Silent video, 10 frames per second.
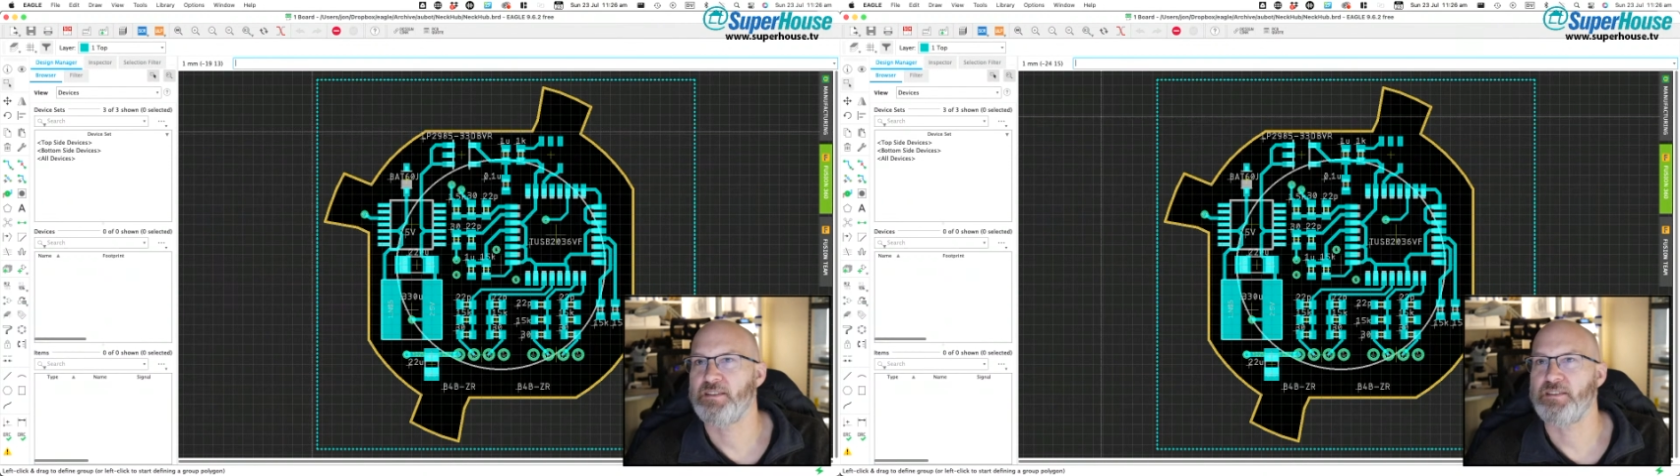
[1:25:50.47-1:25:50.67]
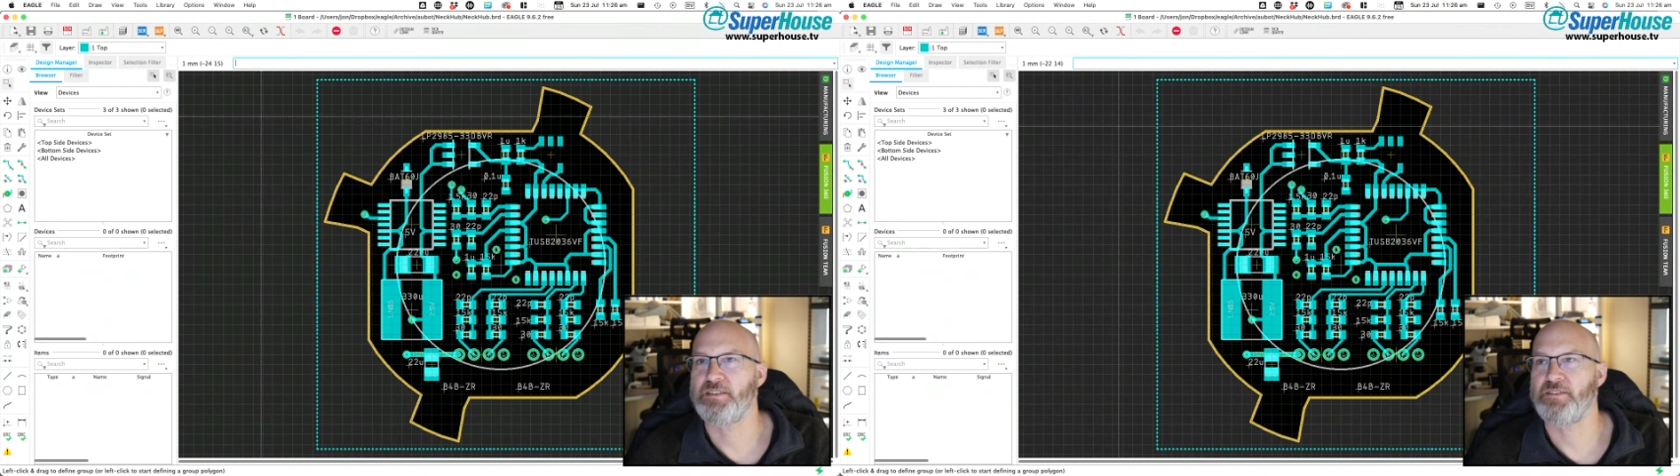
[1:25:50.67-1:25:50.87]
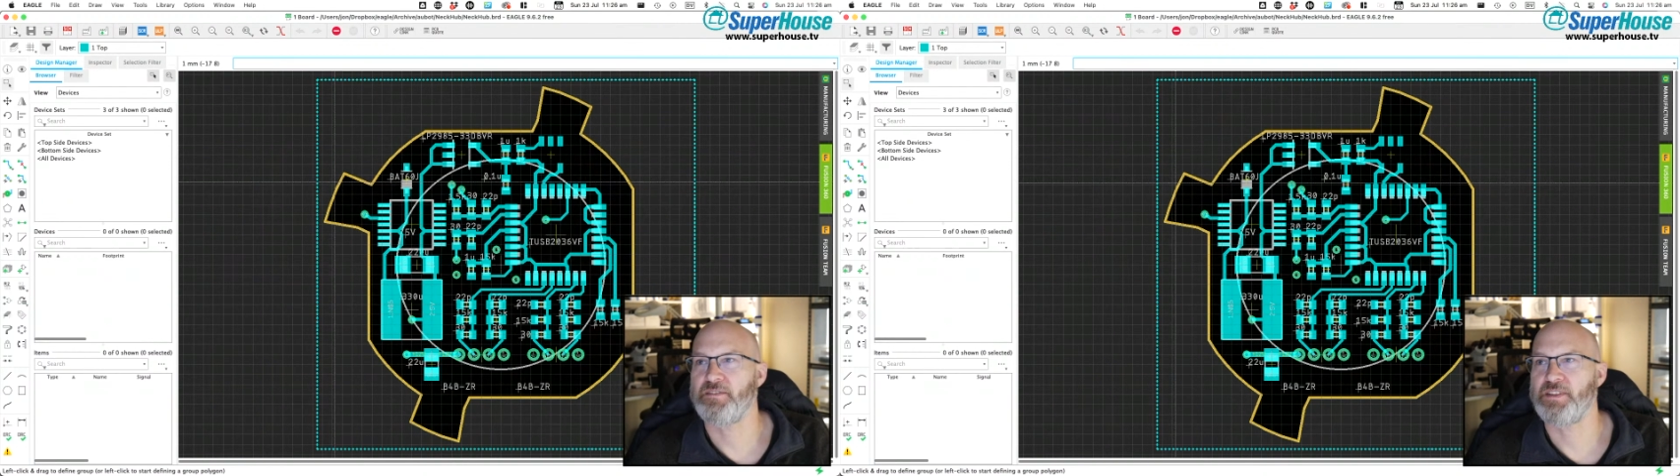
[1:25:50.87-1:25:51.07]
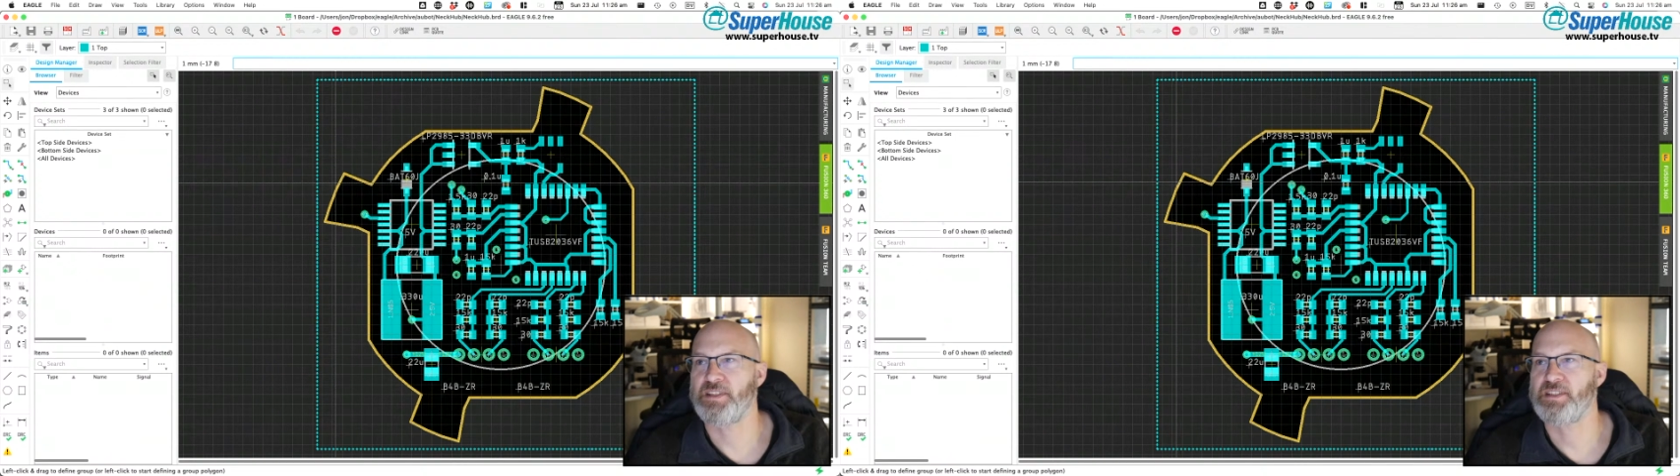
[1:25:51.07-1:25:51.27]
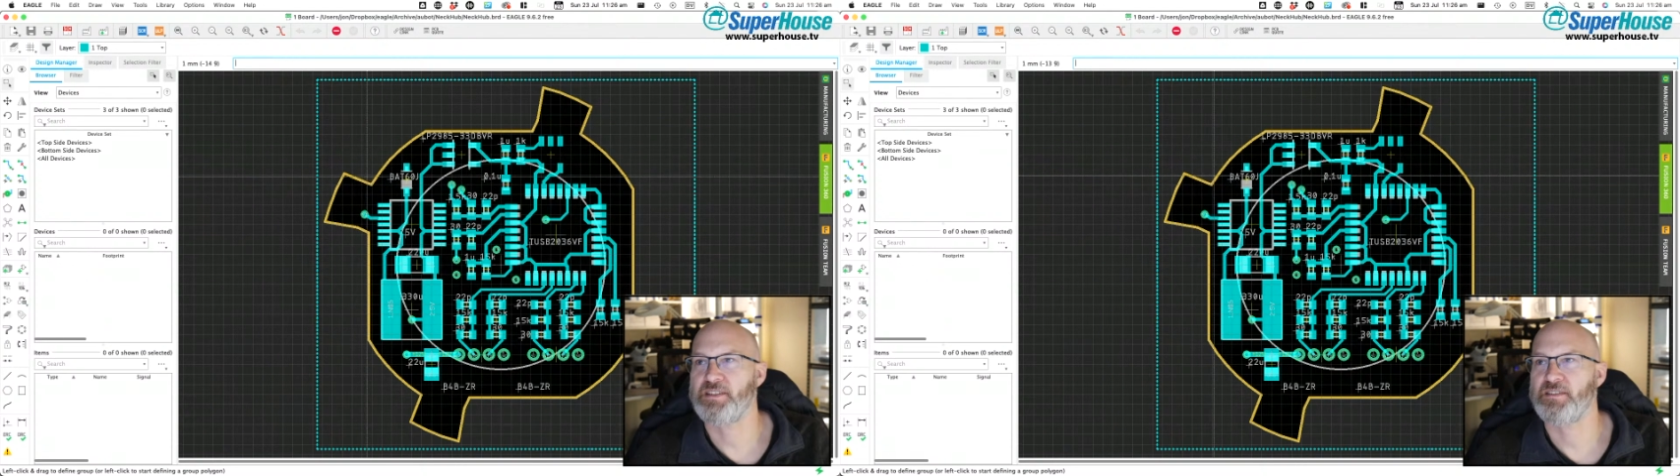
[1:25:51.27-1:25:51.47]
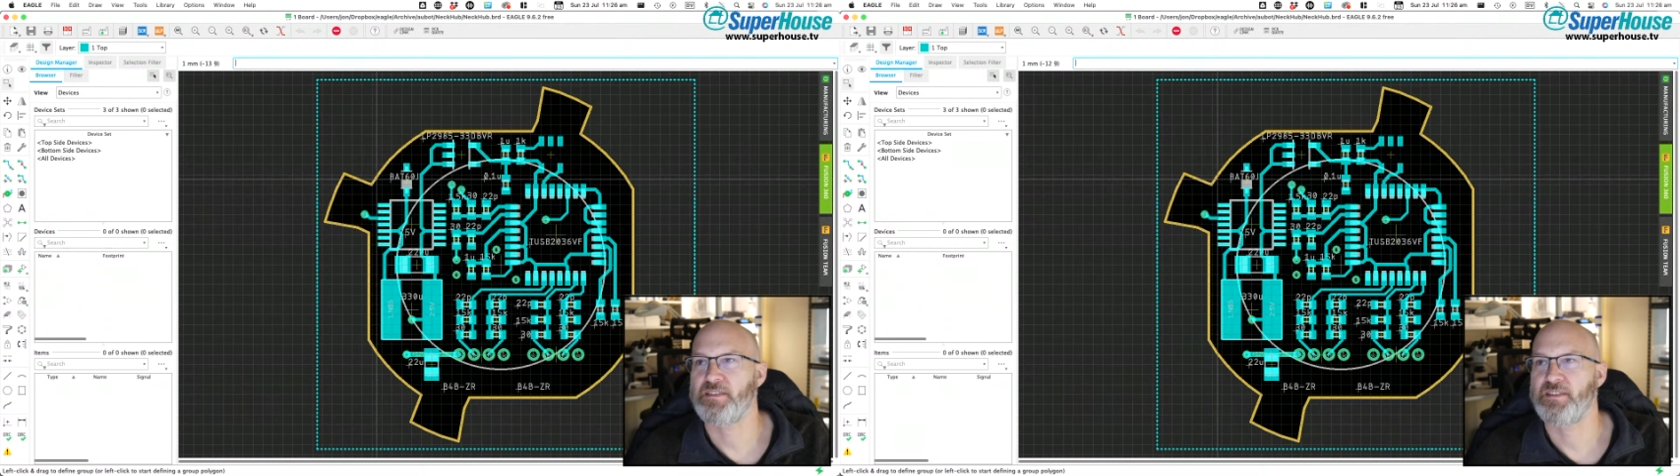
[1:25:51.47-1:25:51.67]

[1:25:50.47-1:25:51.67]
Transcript: this